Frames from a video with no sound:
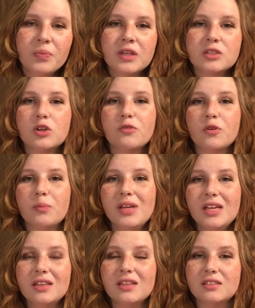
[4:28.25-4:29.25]
So for
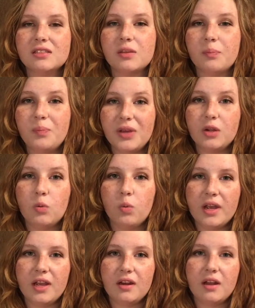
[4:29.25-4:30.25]
me, this is a big
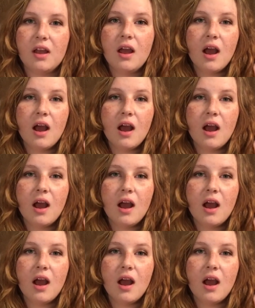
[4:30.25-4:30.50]
win.